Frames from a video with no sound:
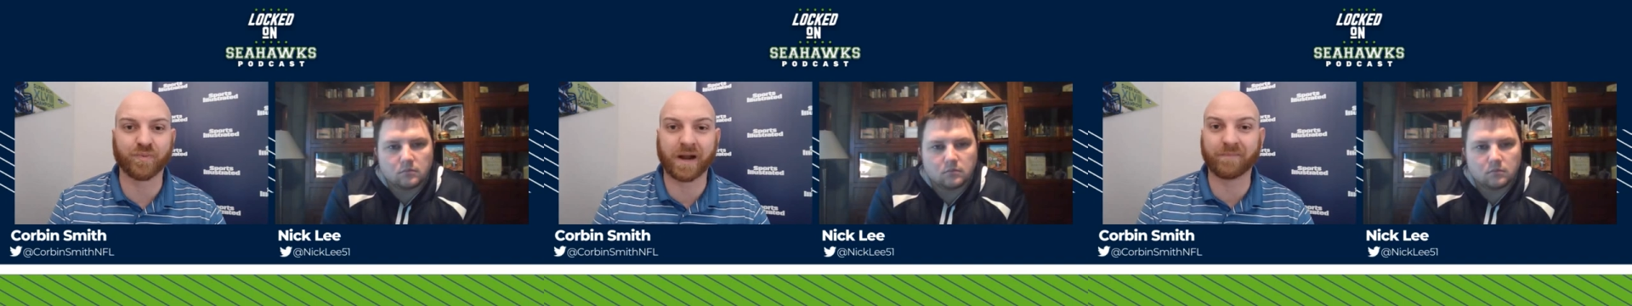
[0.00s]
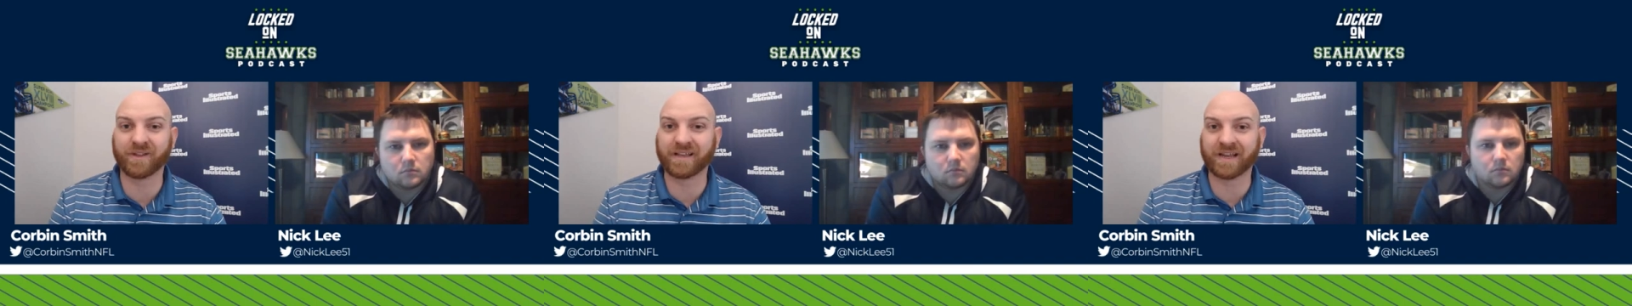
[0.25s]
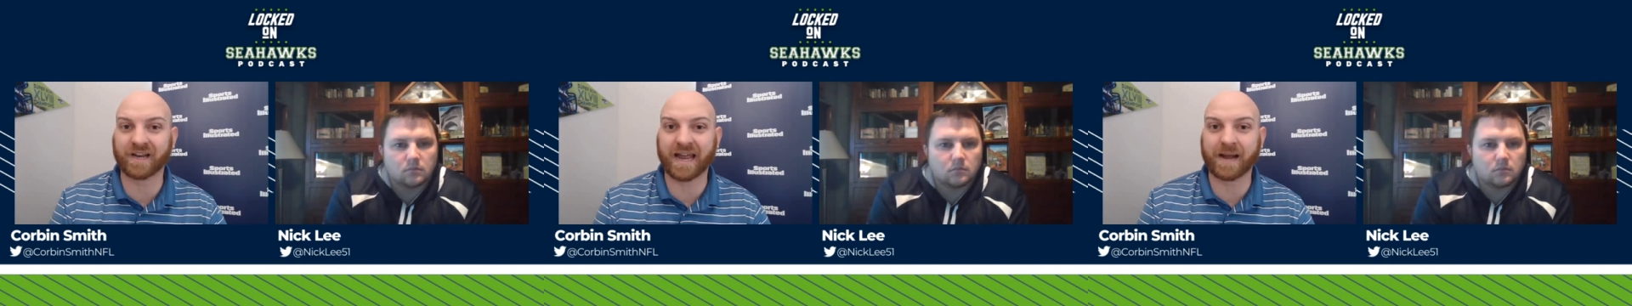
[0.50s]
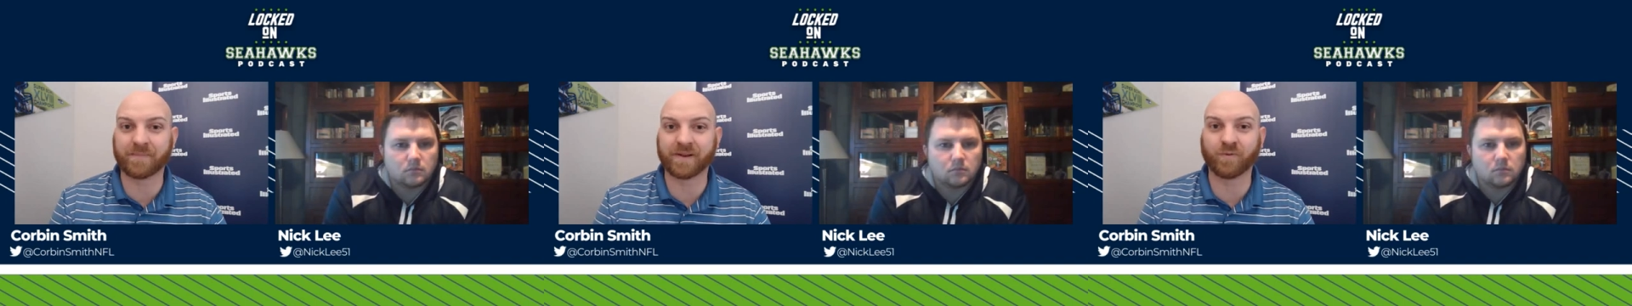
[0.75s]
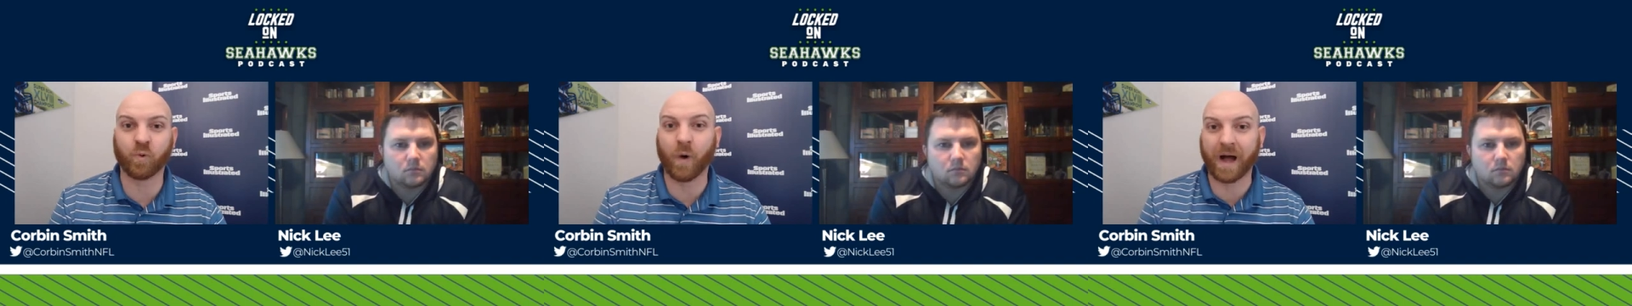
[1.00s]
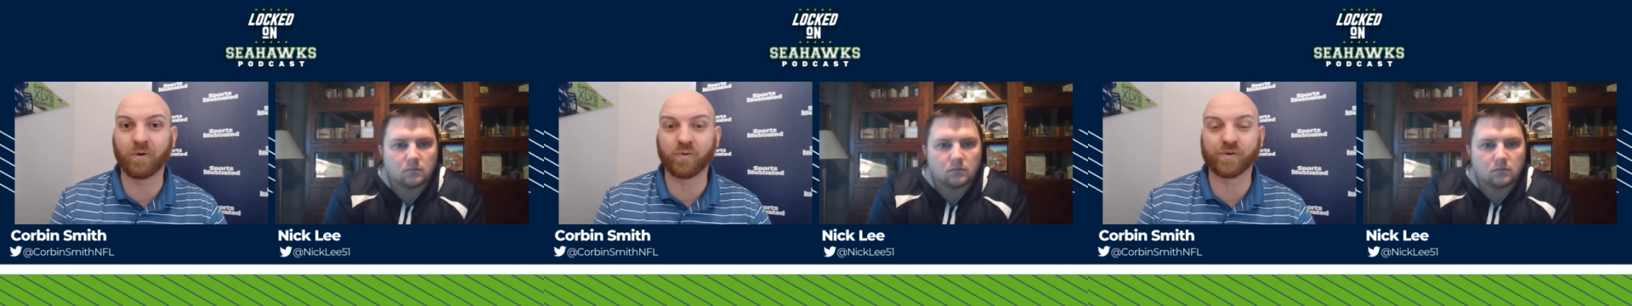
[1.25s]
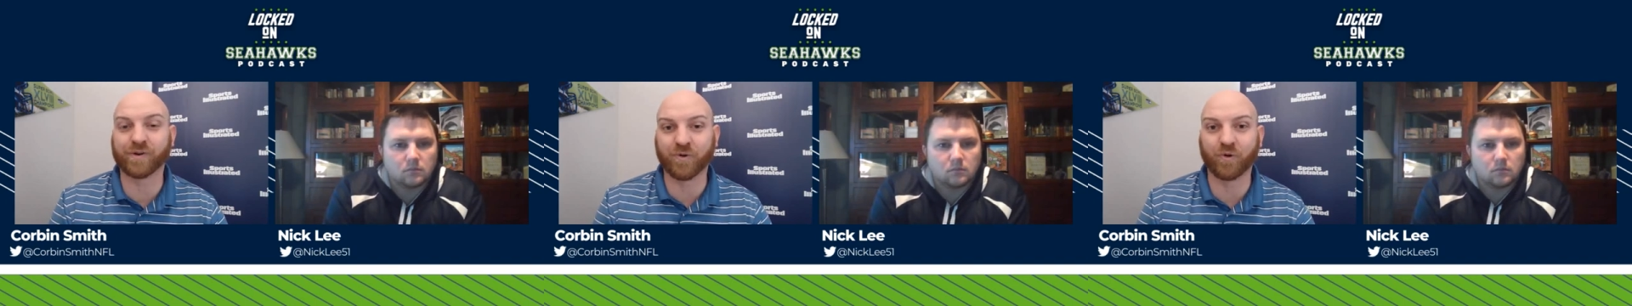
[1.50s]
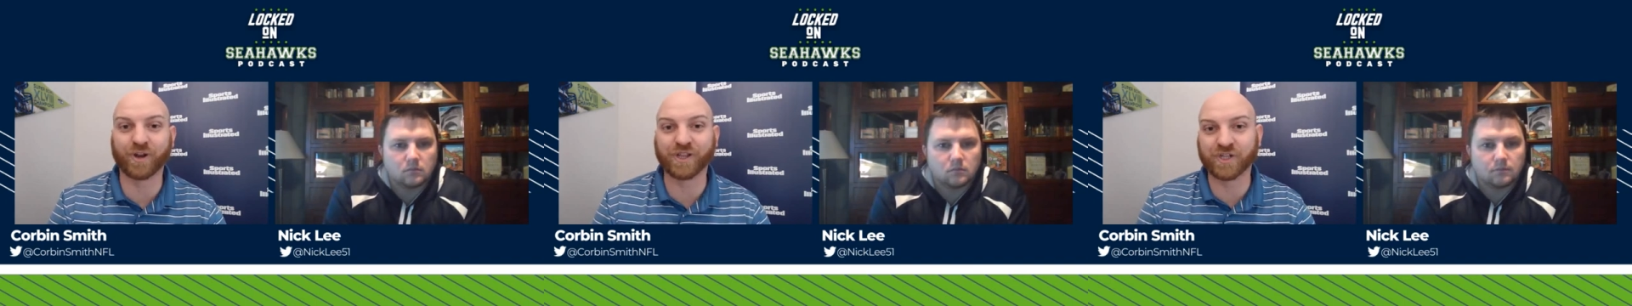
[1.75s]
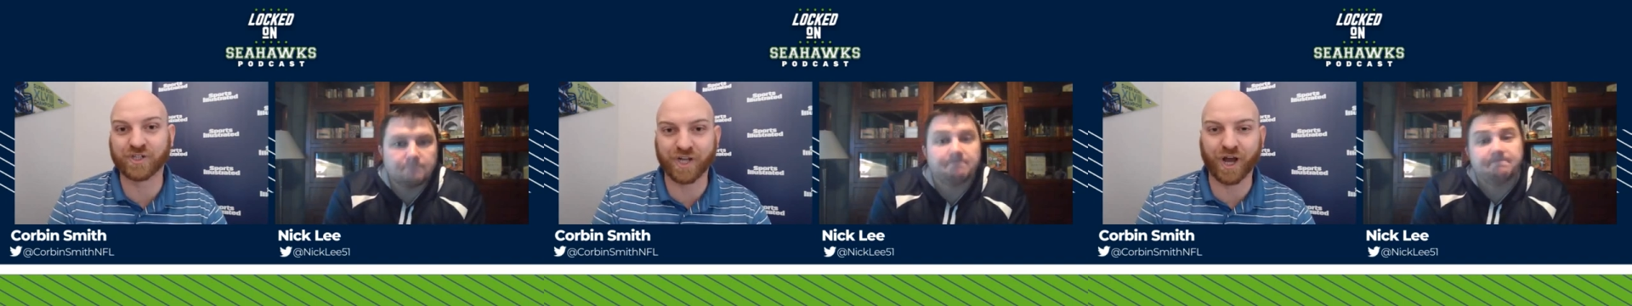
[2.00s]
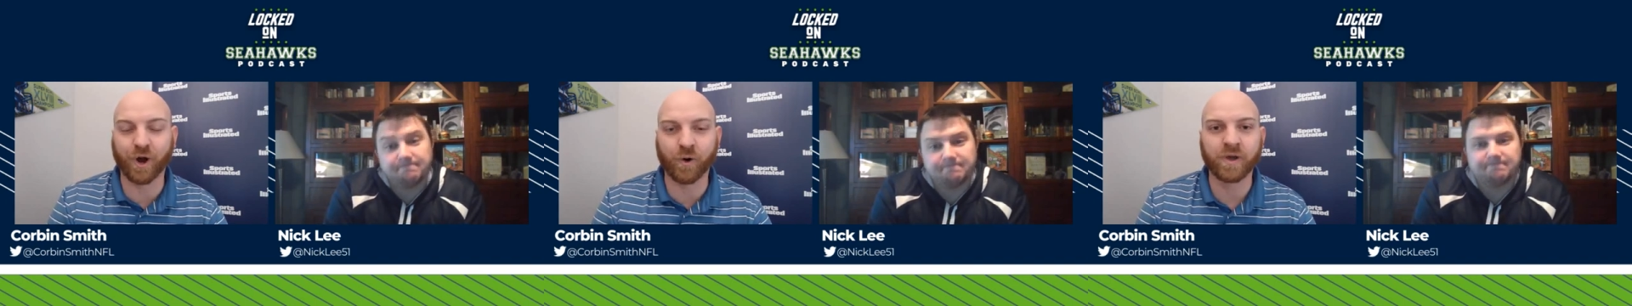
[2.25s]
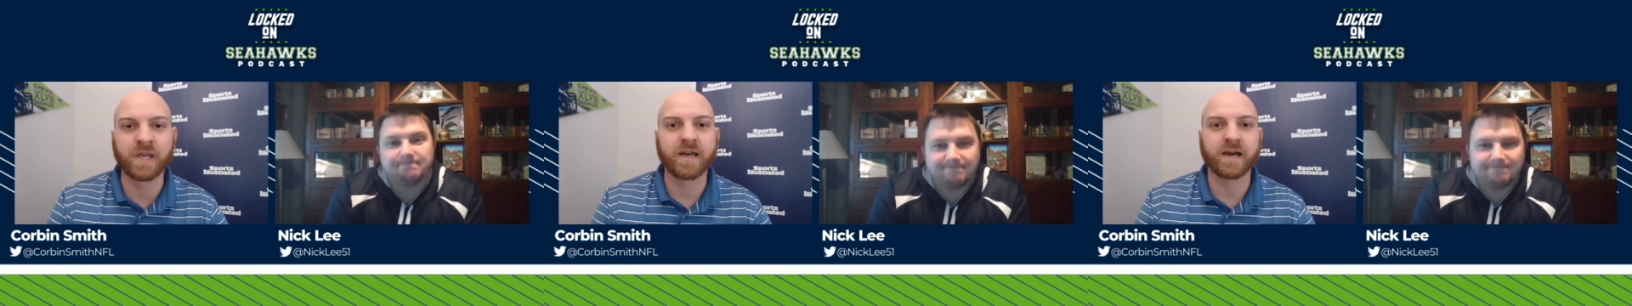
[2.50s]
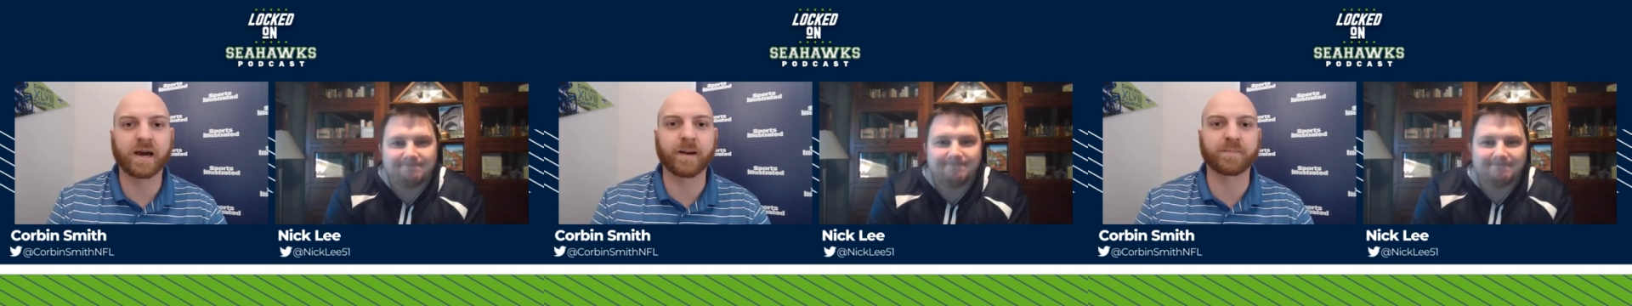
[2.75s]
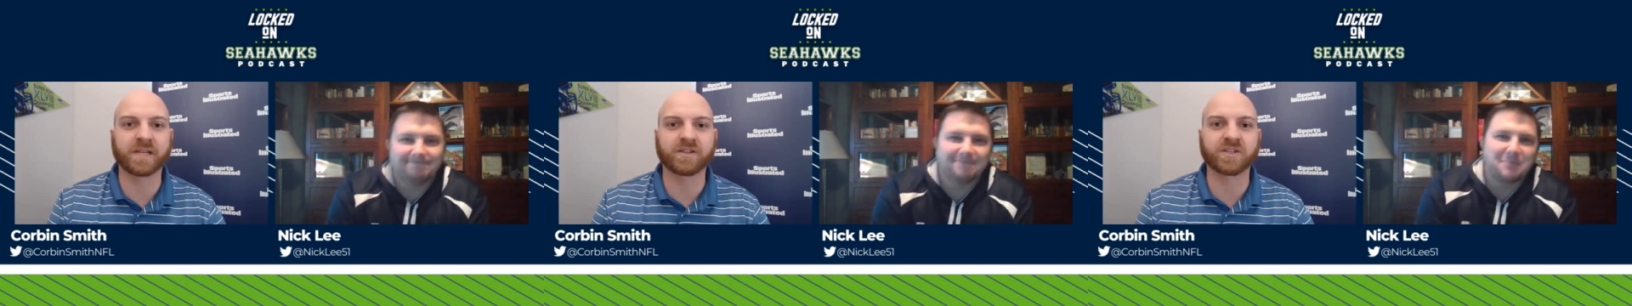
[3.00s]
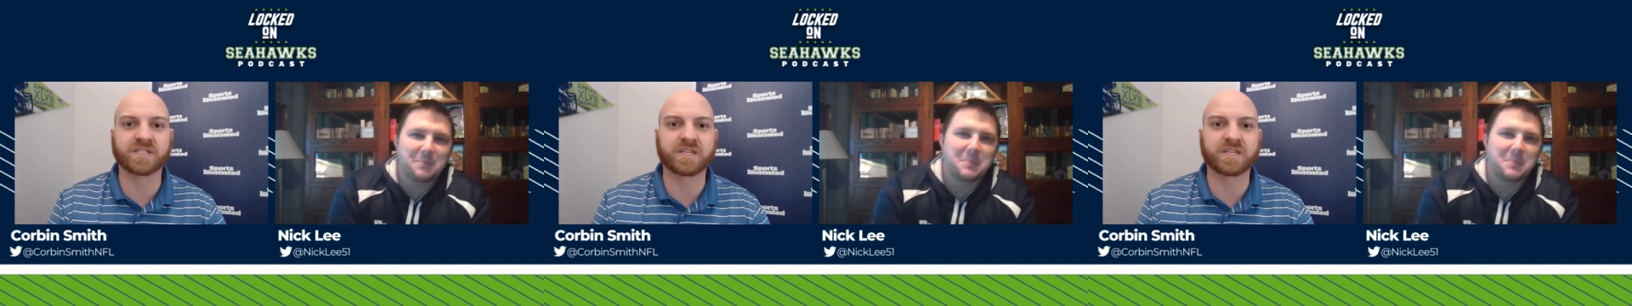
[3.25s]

Speaker 1: Probably going to happen while we're recording the show, uh, but the